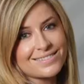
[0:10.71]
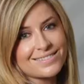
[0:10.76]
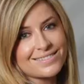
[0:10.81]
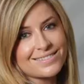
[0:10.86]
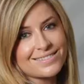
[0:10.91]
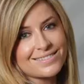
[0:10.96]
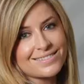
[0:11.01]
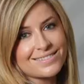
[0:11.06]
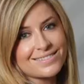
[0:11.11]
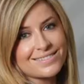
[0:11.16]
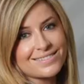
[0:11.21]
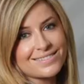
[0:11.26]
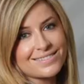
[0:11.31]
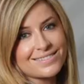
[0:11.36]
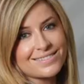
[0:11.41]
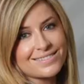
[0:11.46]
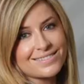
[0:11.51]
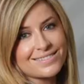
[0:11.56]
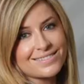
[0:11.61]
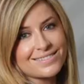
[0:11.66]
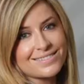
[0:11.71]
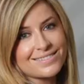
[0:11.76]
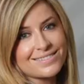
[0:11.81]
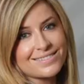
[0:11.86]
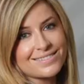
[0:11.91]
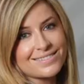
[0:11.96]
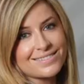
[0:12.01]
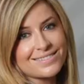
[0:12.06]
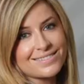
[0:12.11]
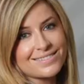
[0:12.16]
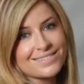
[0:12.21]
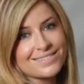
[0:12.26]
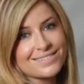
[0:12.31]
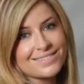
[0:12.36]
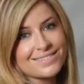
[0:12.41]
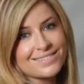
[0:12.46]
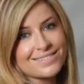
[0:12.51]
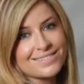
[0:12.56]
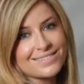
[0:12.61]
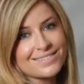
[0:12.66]

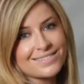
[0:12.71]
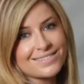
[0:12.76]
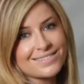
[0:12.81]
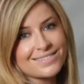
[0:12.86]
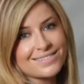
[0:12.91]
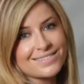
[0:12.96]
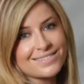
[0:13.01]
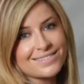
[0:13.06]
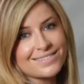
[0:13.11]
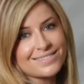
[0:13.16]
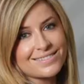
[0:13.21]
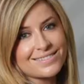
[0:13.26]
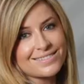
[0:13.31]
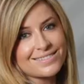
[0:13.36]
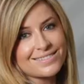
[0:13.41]
No words are spoken by the person on screen.